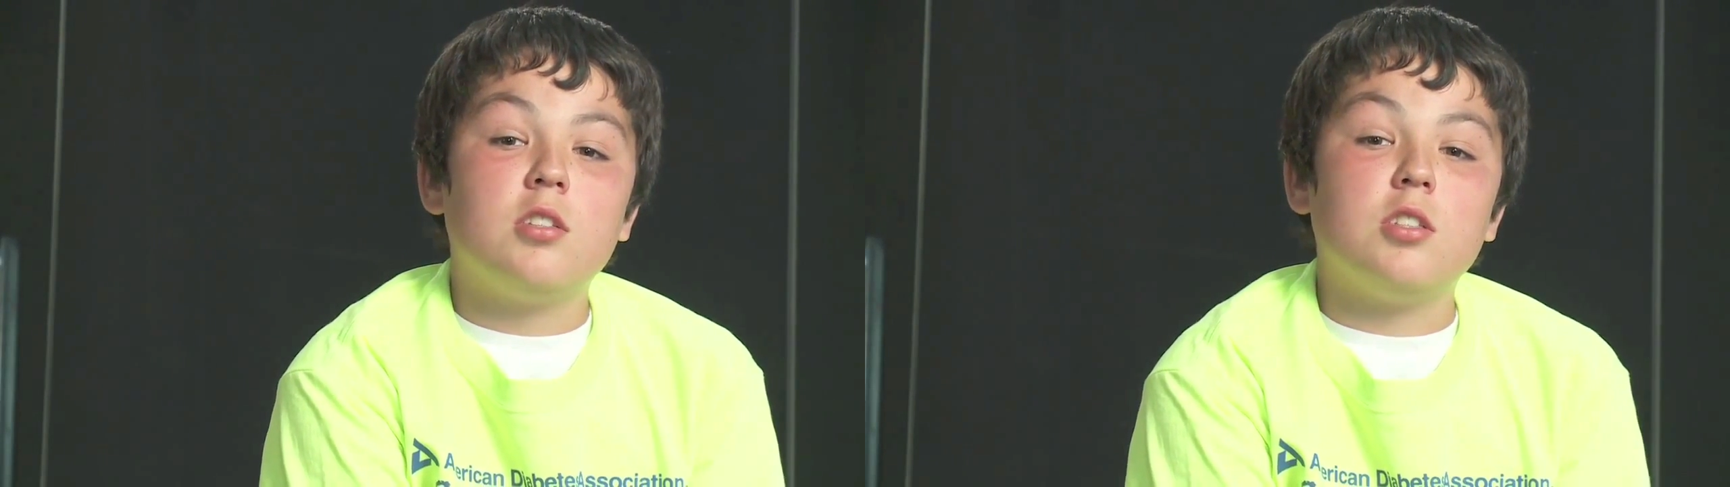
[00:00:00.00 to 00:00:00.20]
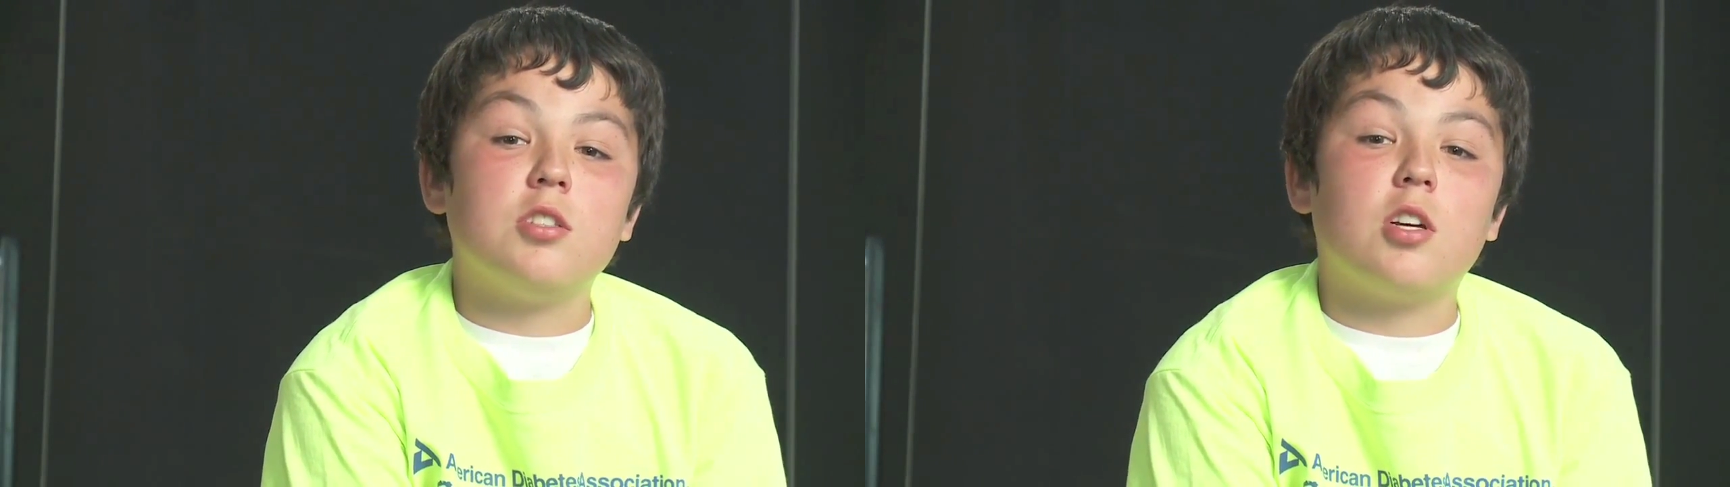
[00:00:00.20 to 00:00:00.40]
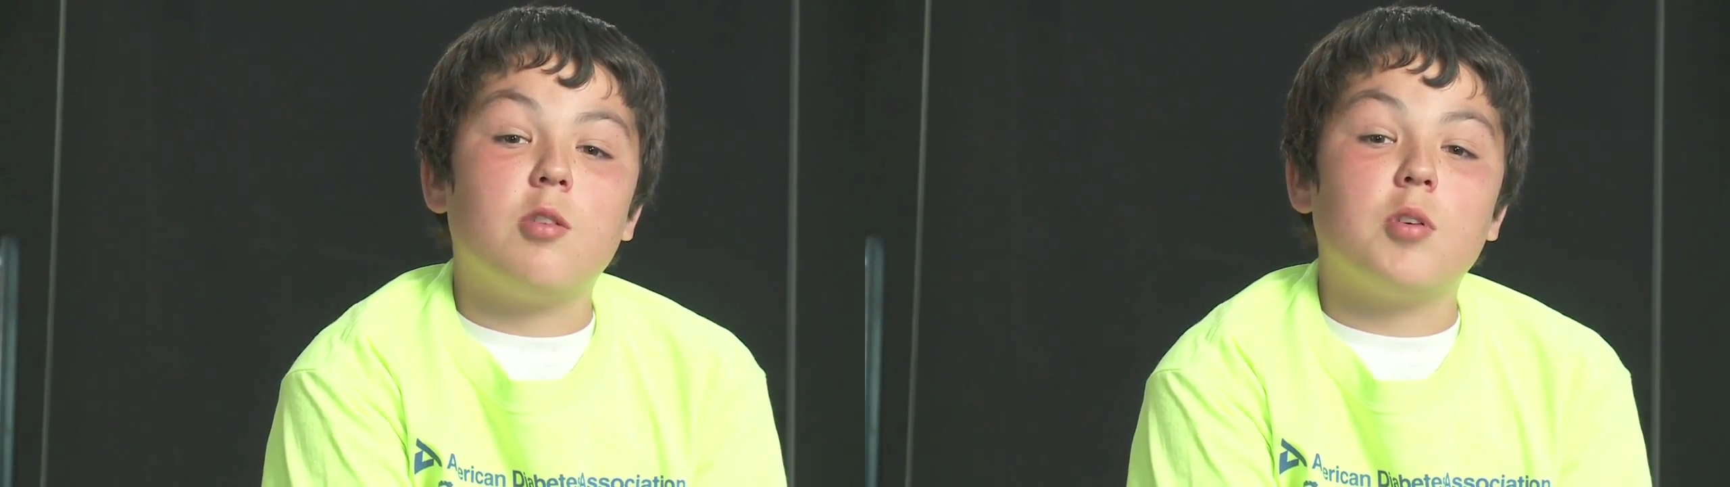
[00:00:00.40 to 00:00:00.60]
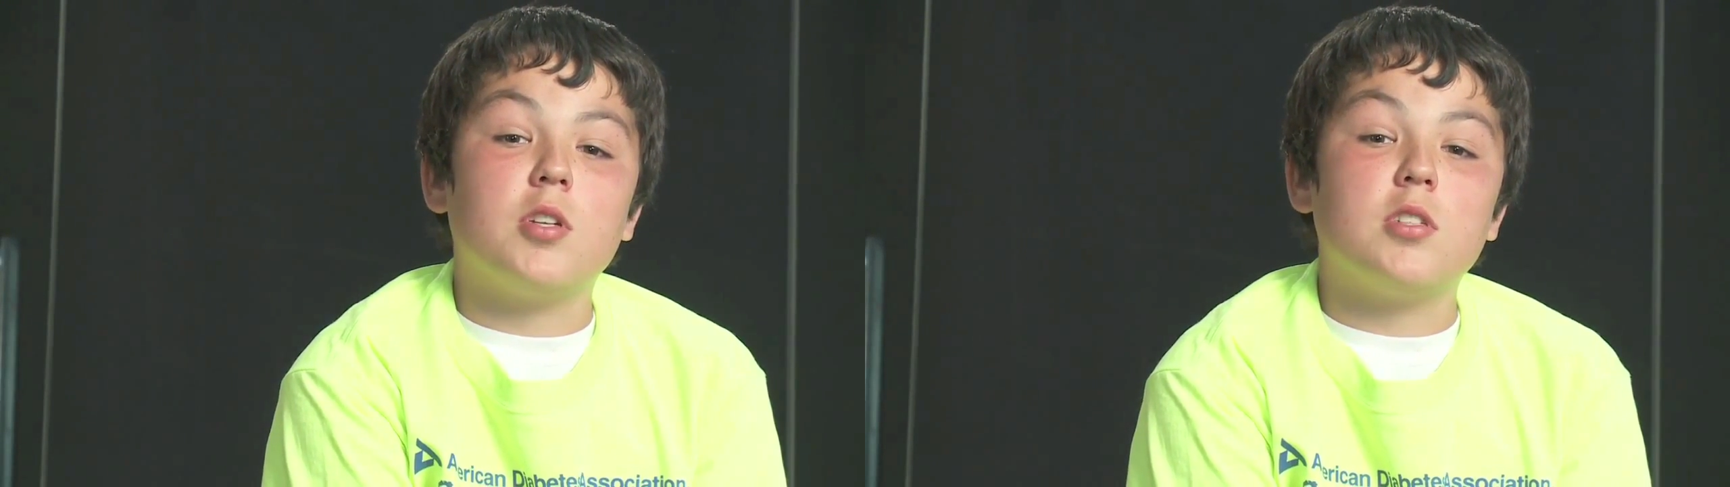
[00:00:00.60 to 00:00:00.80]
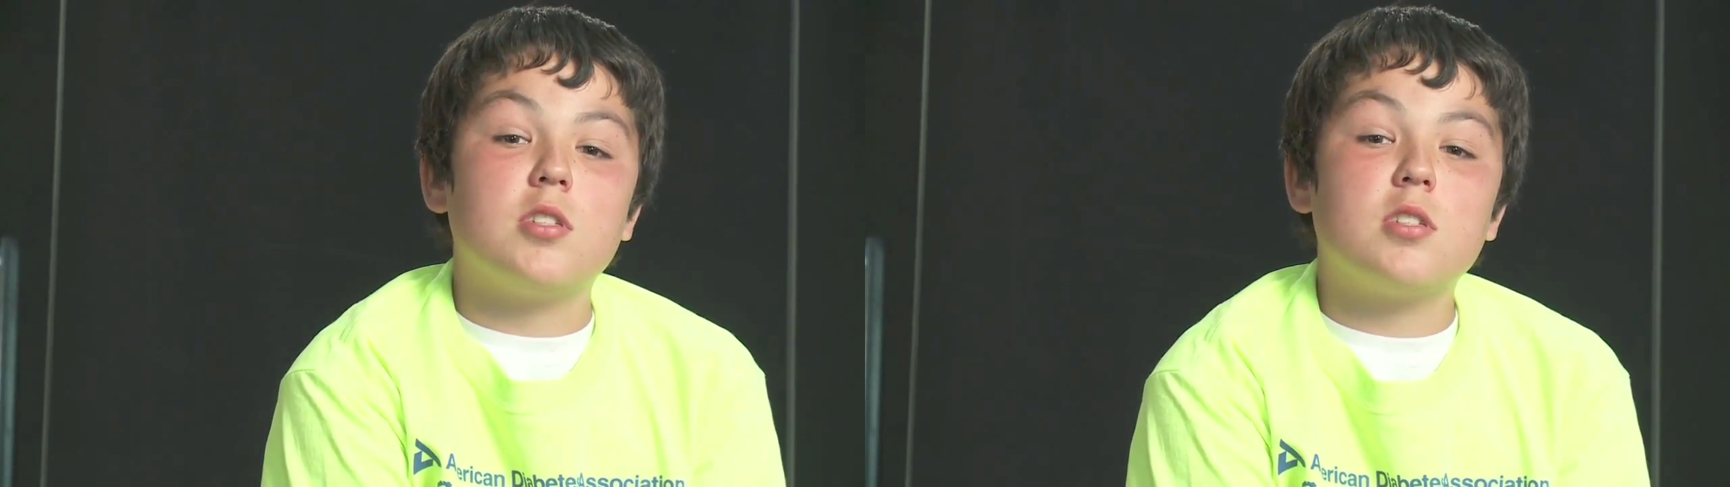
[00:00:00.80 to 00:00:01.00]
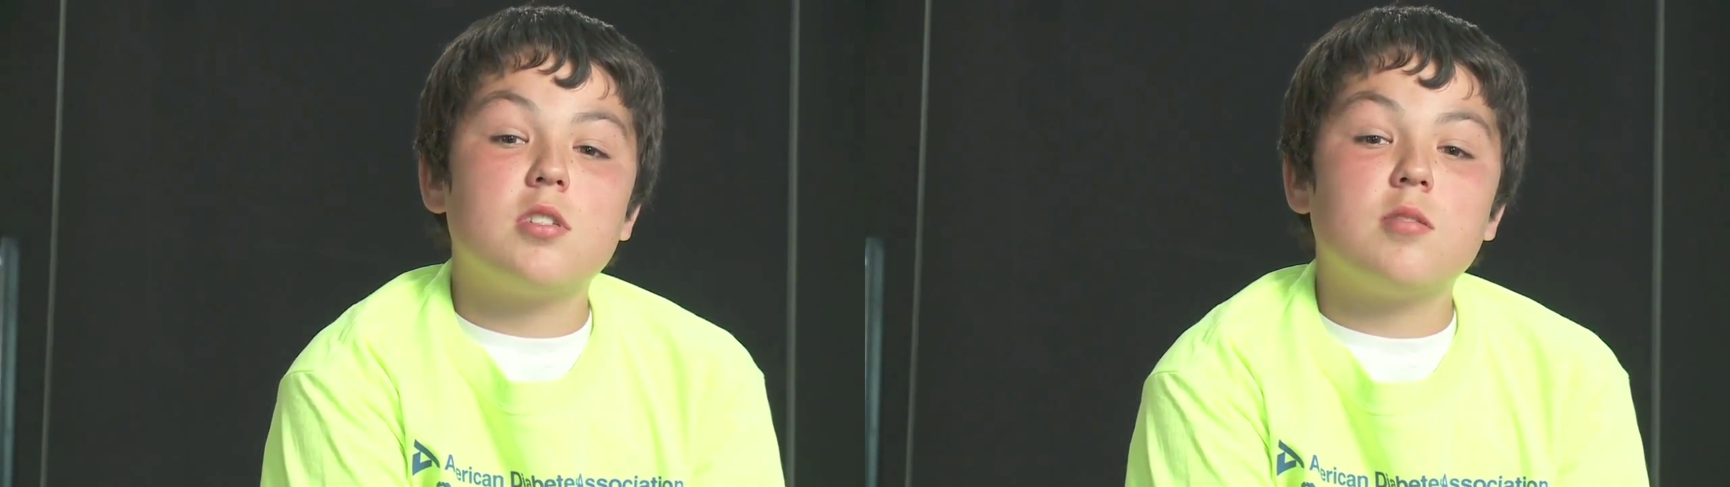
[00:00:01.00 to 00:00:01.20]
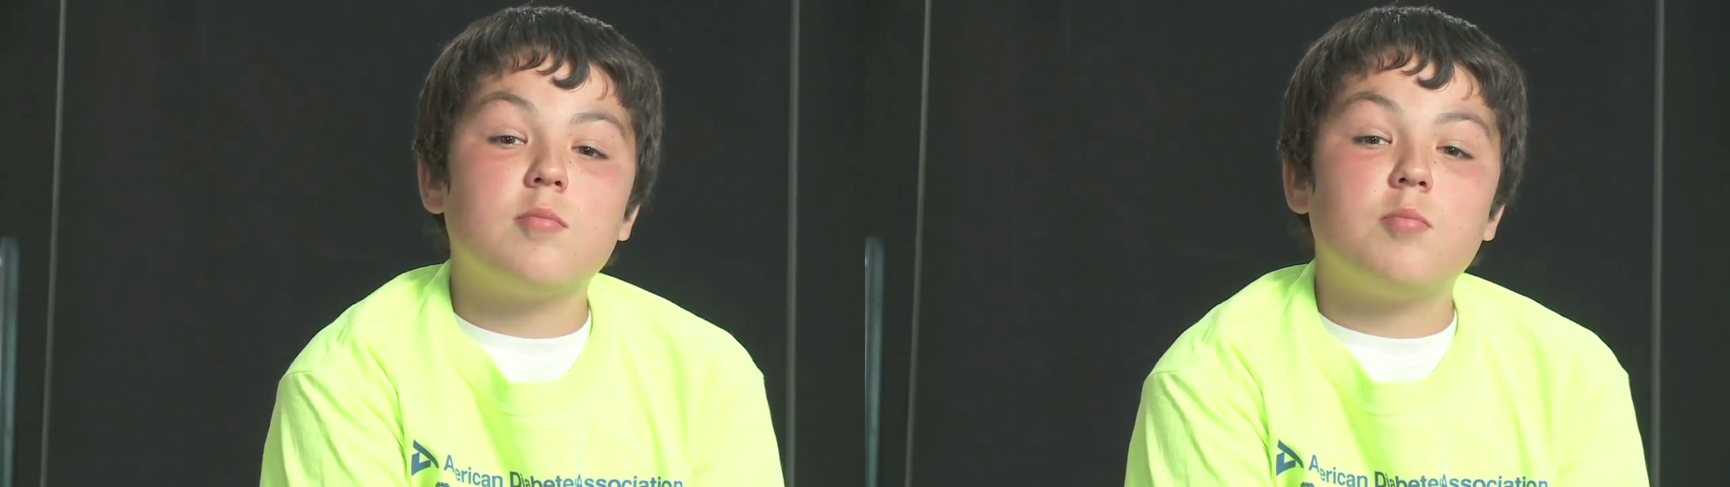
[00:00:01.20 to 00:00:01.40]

she's always